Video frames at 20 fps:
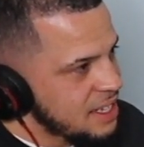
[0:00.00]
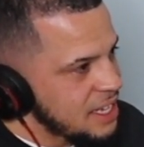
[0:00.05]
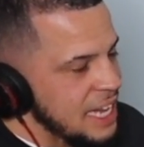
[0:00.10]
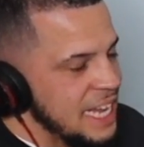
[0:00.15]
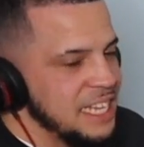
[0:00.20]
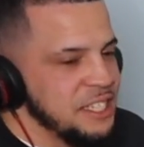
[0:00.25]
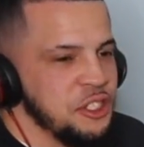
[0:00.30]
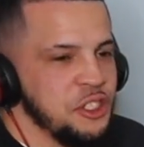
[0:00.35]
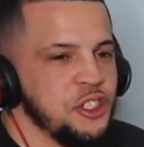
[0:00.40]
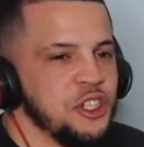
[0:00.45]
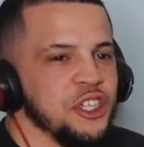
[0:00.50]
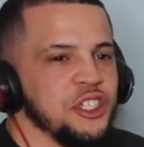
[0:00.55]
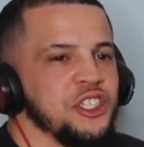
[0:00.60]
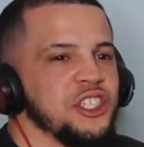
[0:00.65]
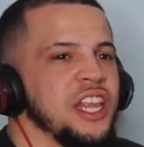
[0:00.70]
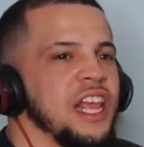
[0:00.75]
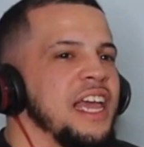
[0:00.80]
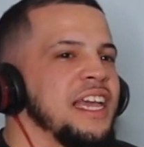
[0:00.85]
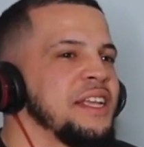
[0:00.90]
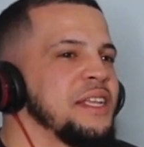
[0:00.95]
it's
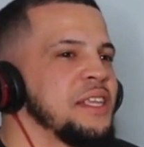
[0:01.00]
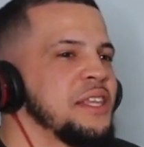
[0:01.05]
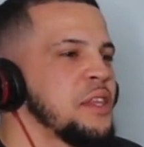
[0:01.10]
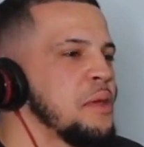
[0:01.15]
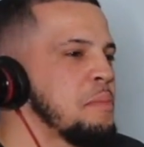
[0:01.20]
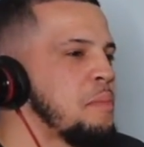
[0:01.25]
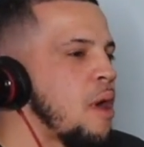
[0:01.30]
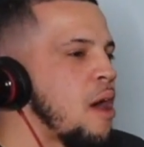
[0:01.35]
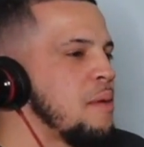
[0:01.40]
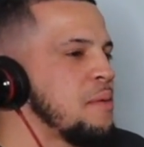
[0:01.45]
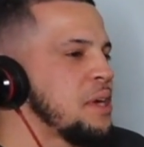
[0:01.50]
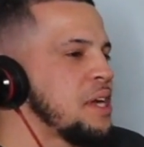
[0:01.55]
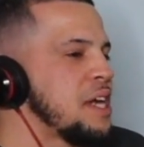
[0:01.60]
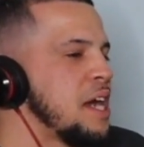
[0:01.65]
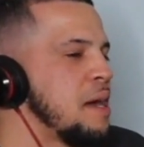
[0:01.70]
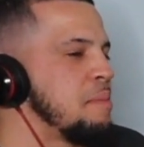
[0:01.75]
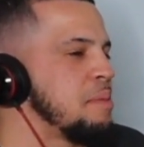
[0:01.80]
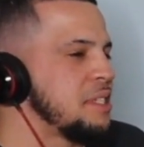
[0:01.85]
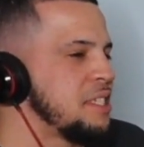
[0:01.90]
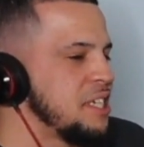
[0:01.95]
just like the barber
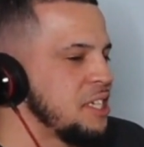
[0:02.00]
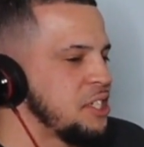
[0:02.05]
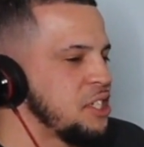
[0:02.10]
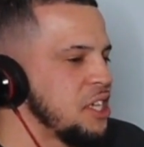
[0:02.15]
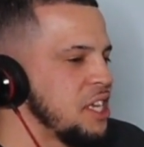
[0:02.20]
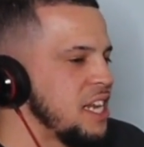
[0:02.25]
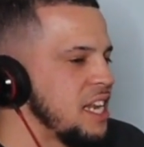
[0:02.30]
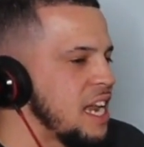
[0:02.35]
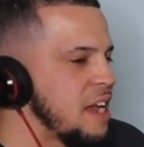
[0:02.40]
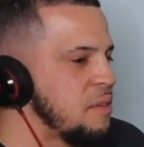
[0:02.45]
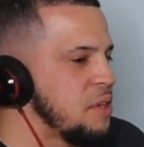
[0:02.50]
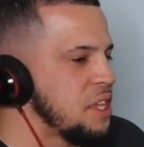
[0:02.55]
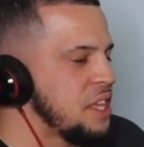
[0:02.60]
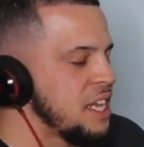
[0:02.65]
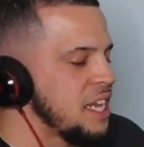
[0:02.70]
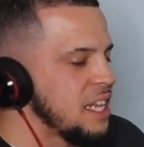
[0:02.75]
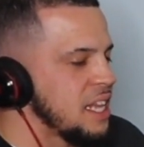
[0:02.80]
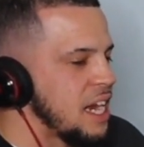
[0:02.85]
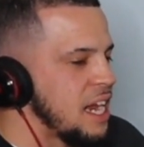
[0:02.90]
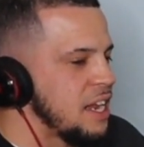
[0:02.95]
competition and
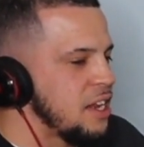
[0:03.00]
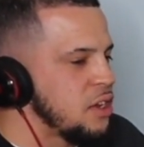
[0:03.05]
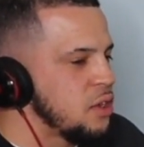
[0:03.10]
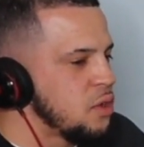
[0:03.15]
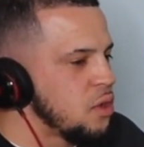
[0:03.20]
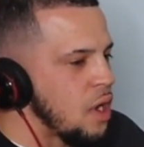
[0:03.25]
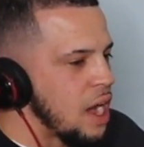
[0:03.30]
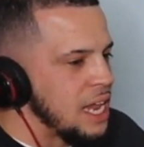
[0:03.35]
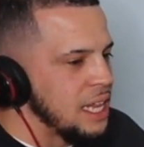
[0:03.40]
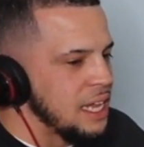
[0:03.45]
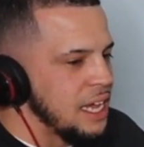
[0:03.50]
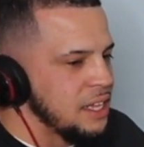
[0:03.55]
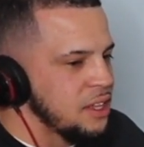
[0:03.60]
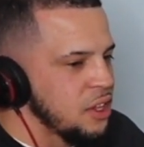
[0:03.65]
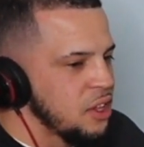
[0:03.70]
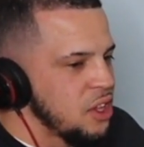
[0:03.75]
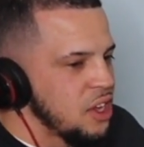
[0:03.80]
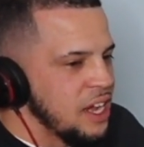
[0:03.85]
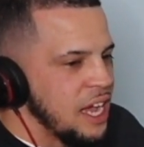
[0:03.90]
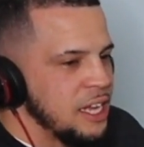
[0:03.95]
everything that I do. I like
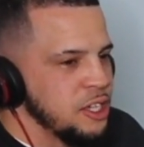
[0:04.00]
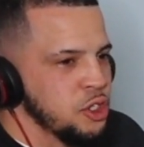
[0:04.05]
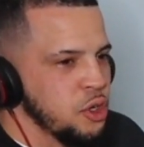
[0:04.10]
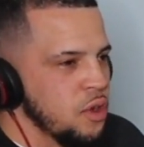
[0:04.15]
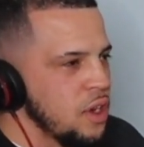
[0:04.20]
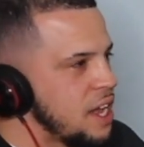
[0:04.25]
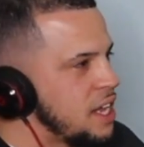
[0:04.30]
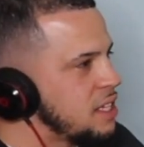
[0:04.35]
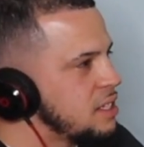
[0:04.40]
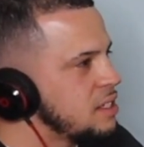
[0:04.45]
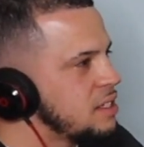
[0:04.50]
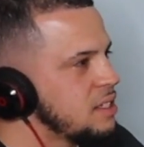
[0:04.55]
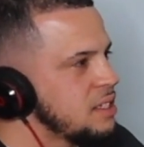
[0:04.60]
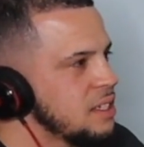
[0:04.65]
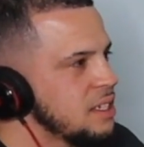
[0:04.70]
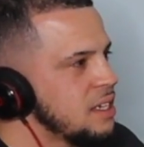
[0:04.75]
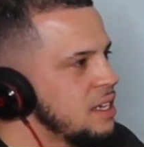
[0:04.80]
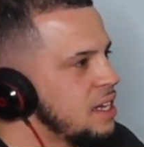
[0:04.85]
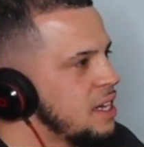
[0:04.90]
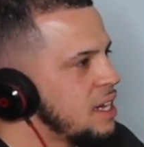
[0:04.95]
to look at
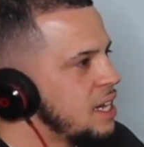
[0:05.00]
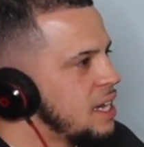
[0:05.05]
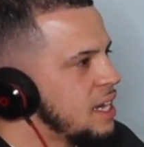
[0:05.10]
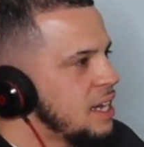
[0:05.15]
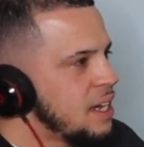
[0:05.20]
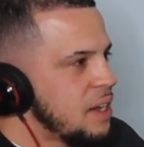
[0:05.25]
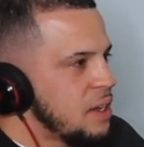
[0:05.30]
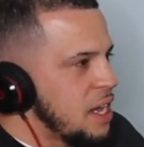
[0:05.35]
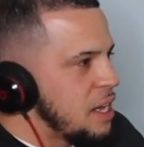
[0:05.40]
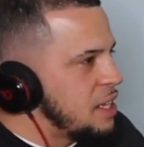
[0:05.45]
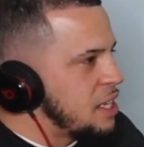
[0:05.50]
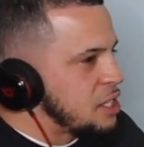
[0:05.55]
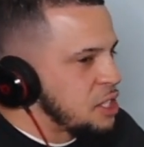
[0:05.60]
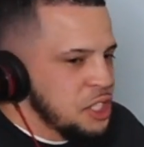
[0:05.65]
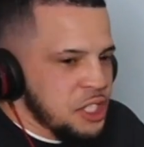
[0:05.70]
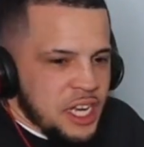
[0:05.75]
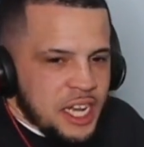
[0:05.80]
trends. This is